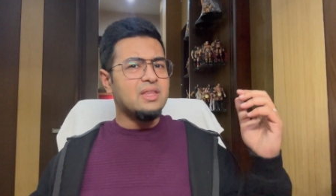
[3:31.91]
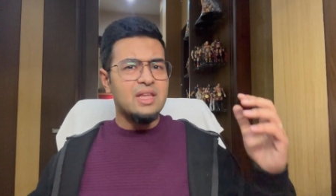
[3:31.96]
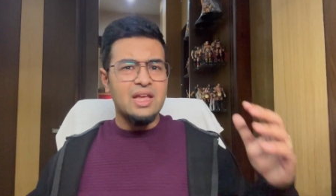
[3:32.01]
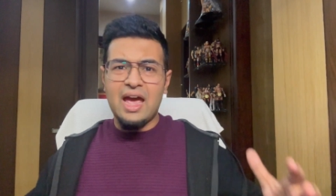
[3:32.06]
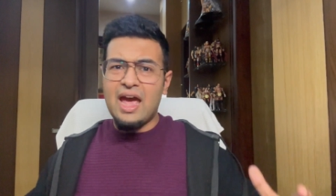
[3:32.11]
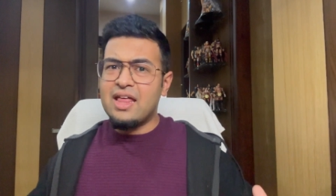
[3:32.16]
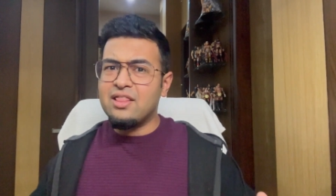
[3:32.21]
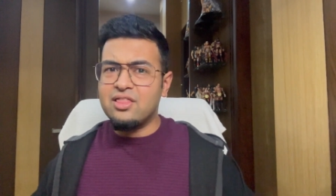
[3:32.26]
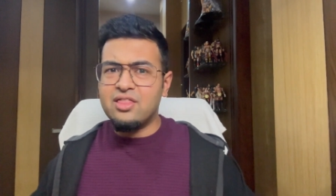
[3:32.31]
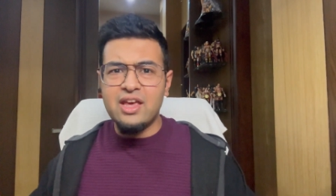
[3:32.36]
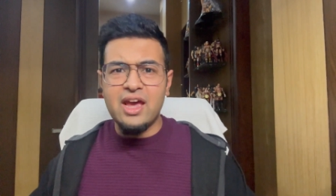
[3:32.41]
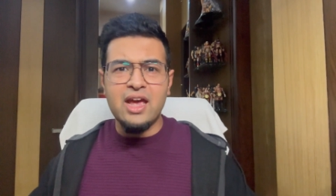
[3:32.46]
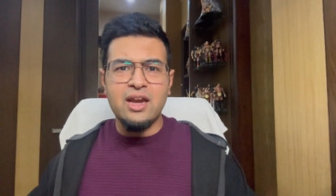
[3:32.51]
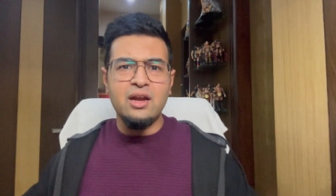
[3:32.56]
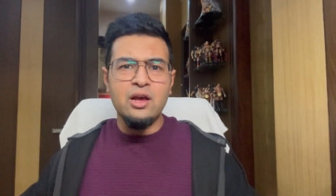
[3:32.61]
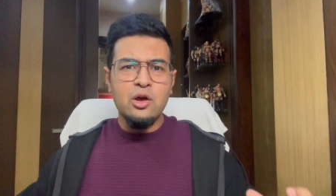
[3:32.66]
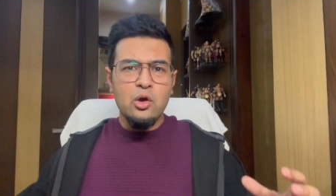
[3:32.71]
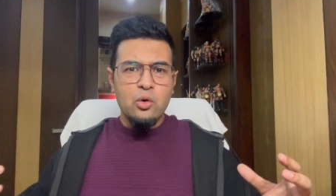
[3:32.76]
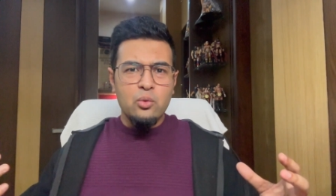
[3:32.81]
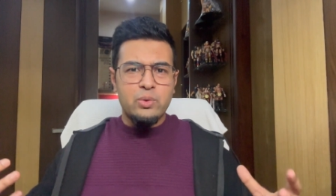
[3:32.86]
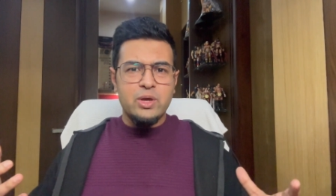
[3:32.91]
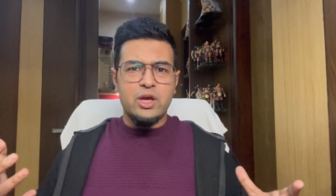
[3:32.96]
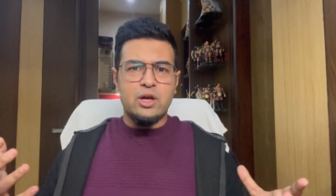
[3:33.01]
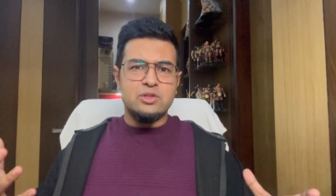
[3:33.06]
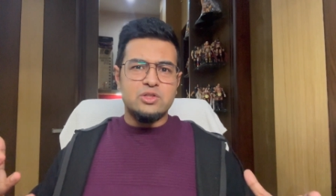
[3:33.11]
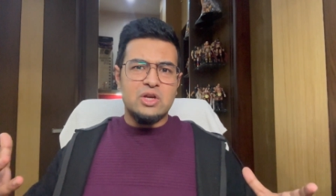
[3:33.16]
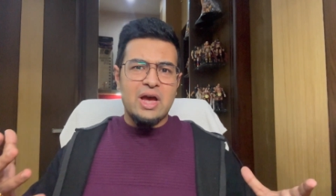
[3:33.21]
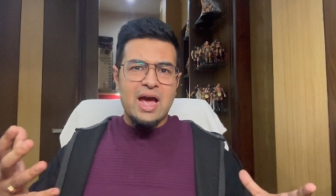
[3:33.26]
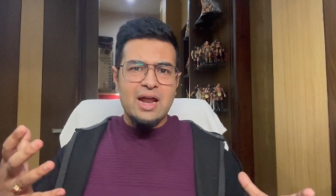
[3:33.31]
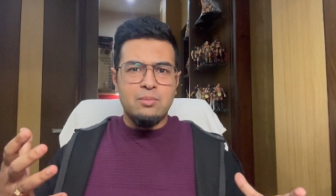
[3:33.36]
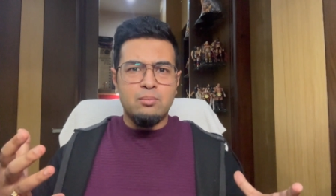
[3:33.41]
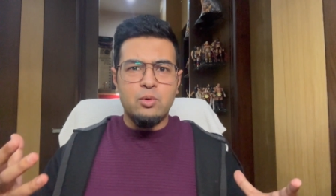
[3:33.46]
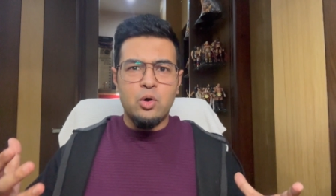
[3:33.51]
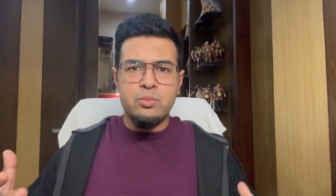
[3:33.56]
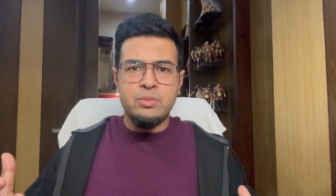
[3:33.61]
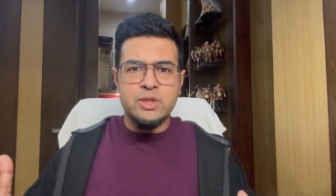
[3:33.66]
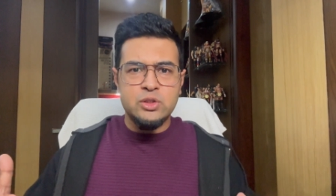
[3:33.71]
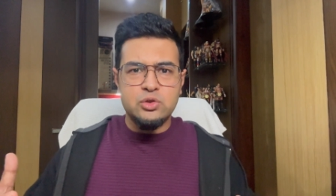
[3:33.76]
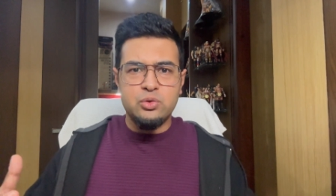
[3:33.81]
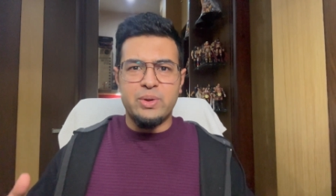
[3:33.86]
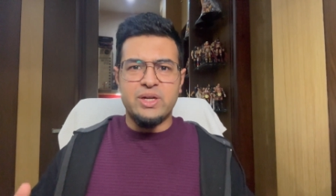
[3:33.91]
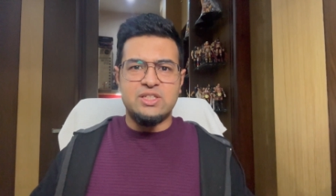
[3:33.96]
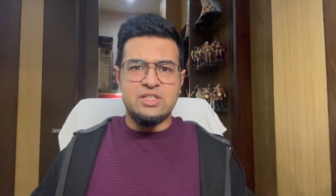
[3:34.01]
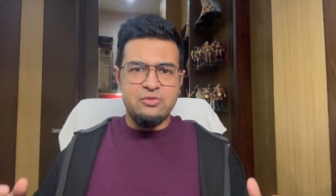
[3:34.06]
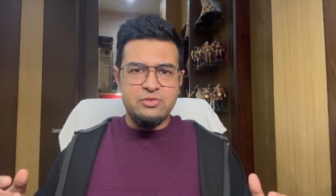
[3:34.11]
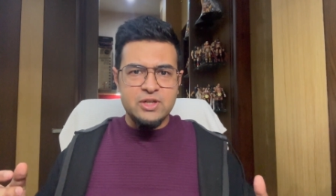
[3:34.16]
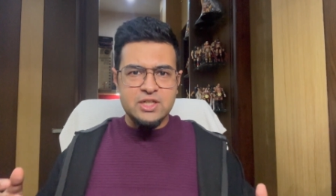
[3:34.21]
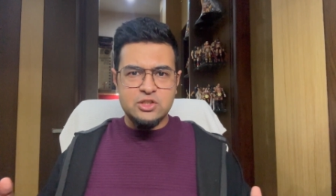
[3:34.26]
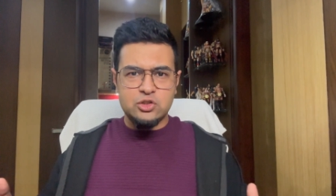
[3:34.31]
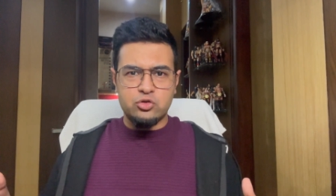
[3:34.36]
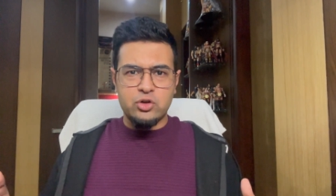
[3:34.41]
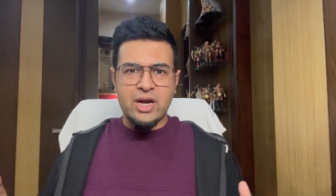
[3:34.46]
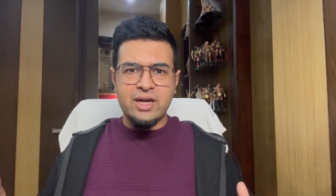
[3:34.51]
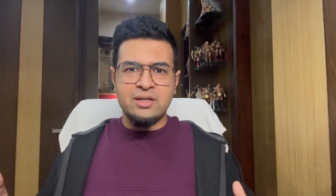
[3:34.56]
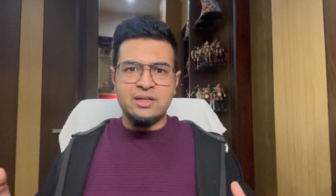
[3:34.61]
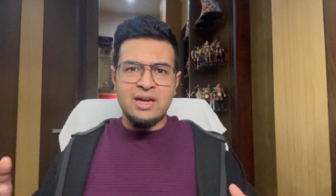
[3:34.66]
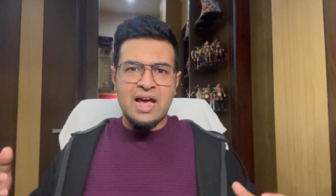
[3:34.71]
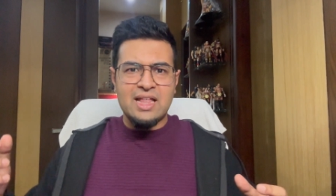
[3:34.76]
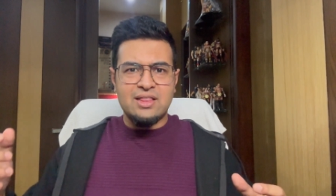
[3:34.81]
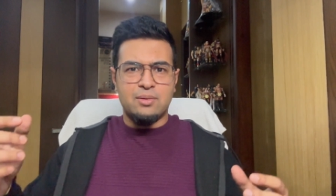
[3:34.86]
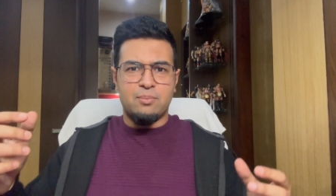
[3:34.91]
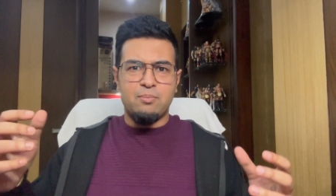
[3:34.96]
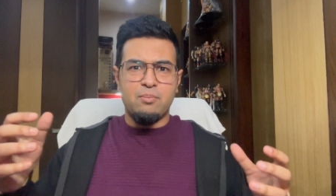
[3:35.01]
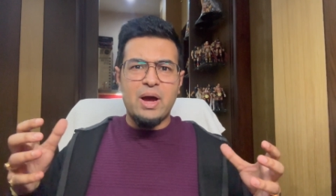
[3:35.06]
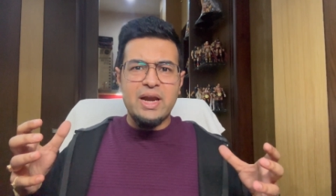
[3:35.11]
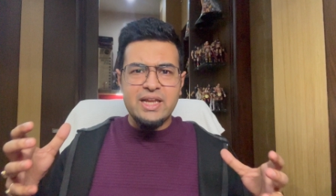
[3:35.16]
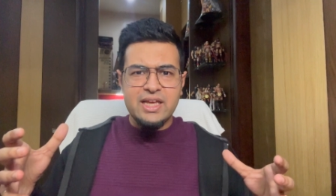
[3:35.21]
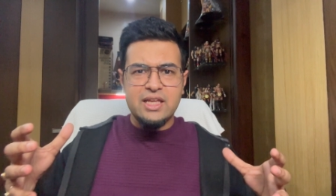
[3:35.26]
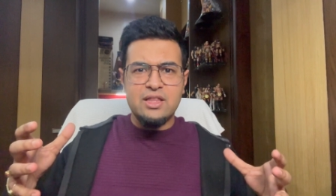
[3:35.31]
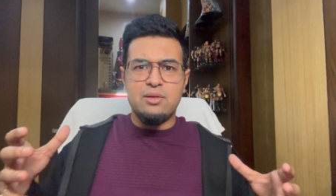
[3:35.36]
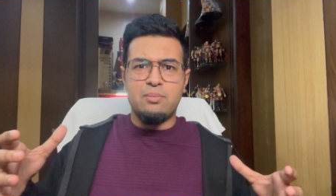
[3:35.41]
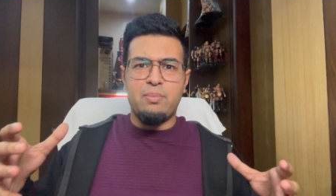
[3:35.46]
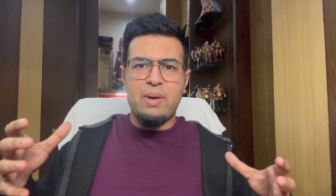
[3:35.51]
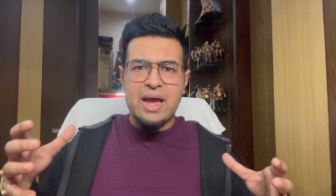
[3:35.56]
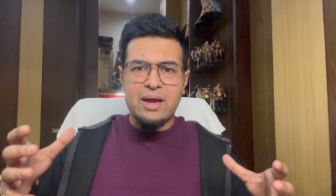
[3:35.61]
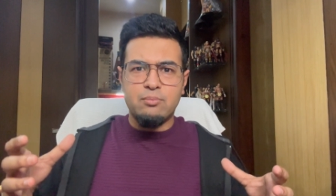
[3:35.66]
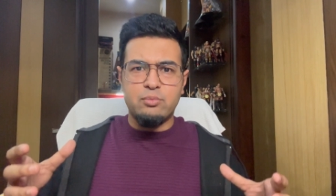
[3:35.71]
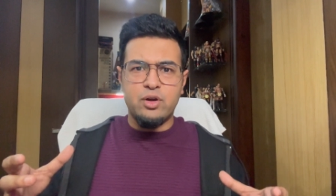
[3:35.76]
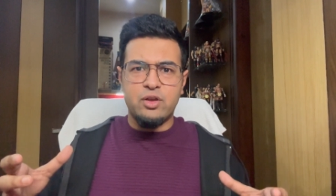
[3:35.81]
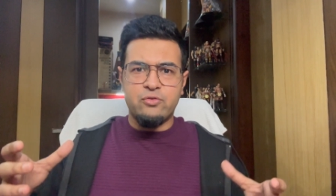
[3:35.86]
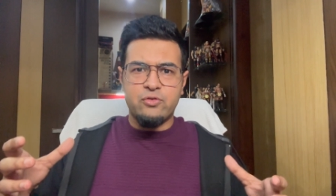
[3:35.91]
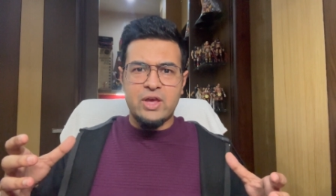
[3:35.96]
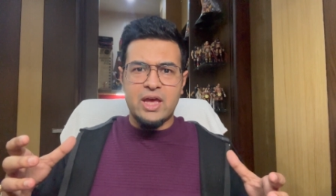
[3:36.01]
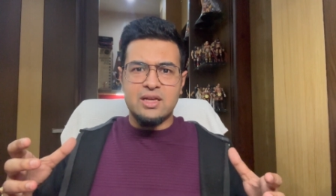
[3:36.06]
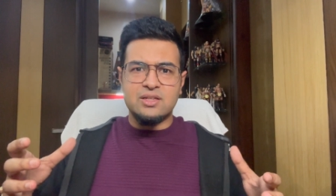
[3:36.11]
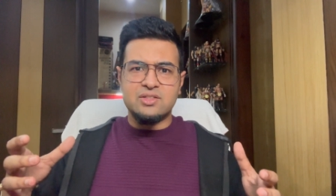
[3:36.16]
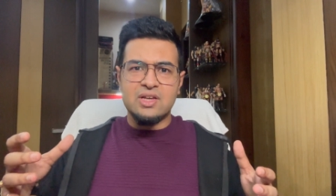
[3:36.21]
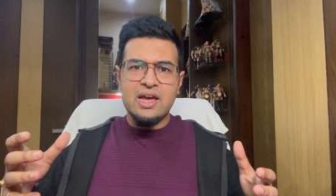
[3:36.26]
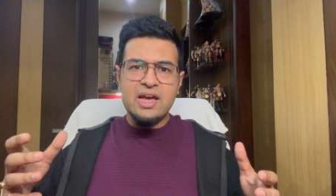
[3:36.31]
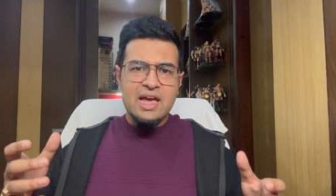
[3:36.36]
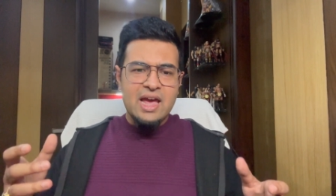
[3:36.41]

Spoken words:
And then we also had a moment where Tiffany Stratton had the Money in the Bank briefcase,